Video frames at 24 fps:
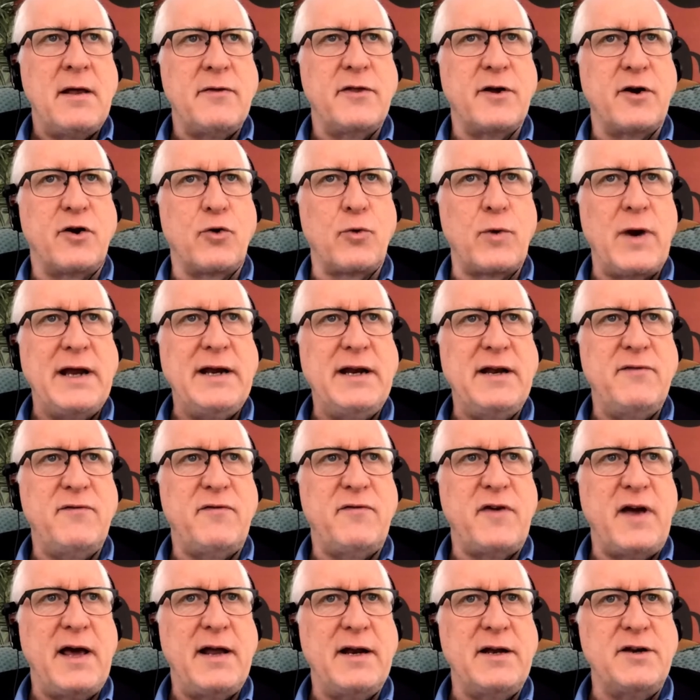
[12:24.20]
The great
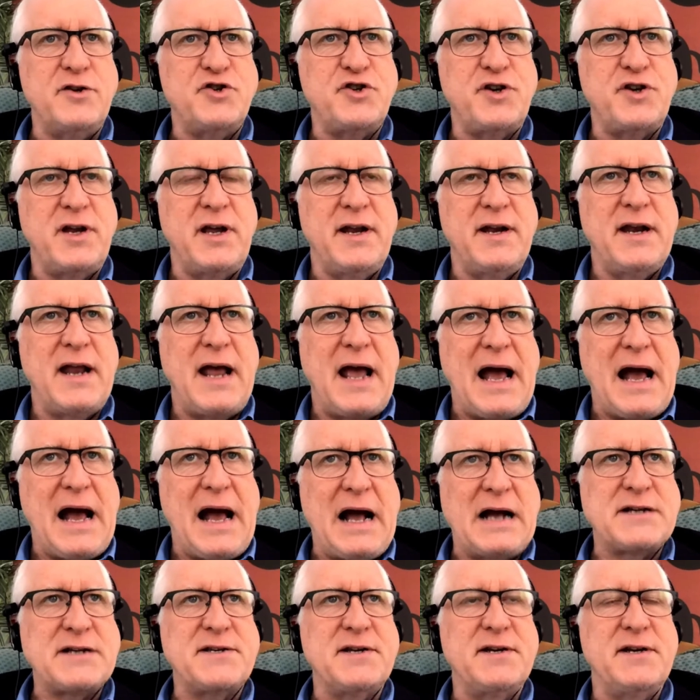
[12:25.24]
advantage in
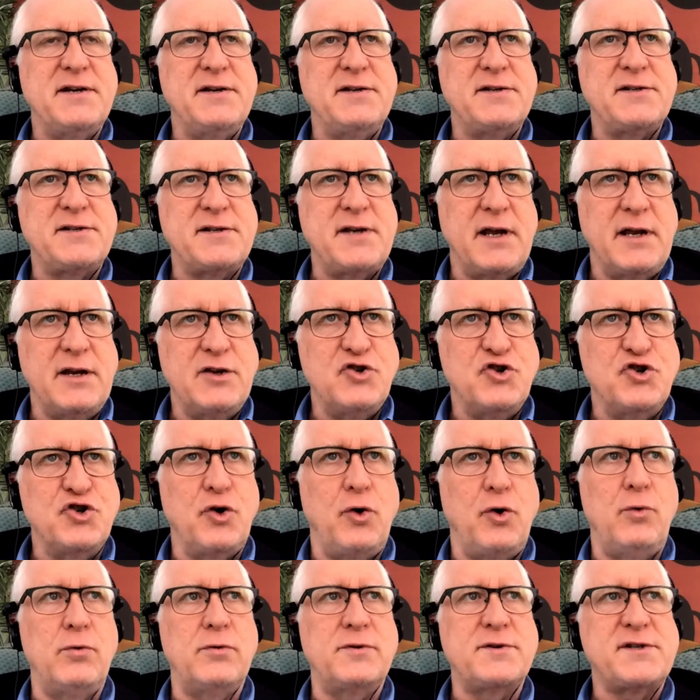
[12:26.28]
accidents and
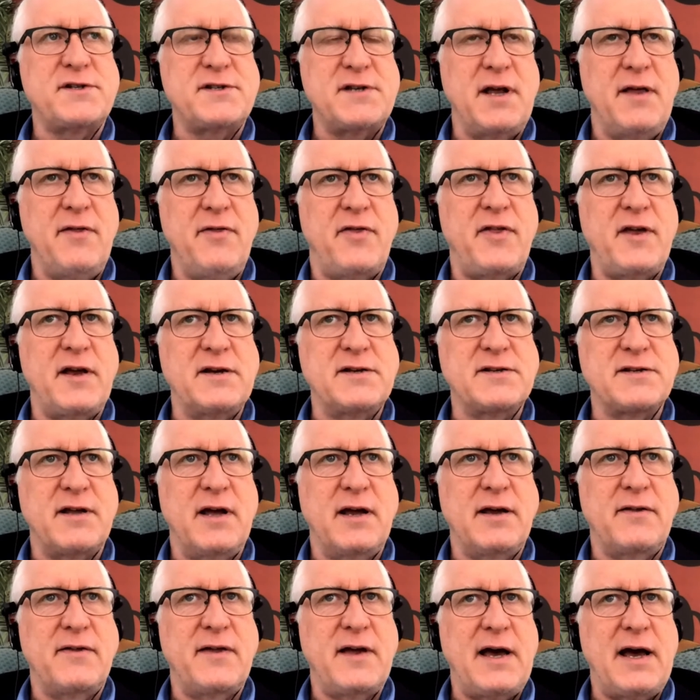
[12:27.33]
jolts and things
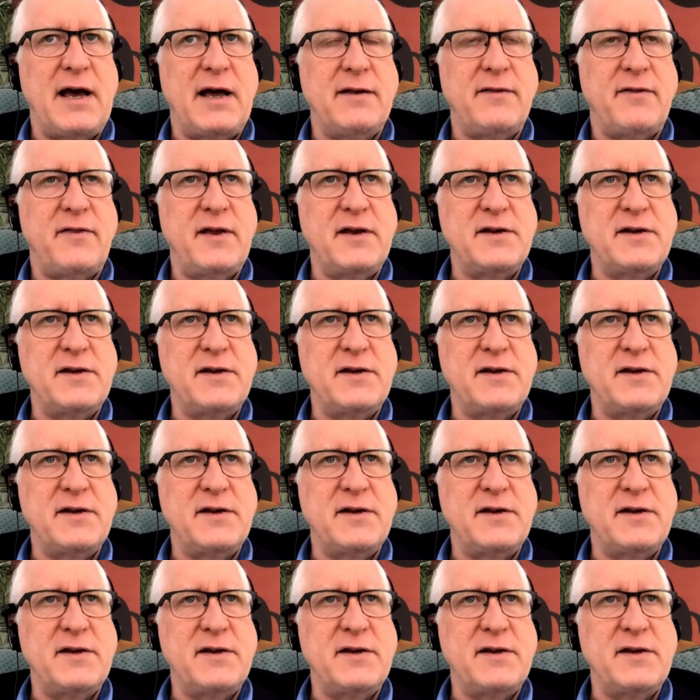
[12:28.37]
like that,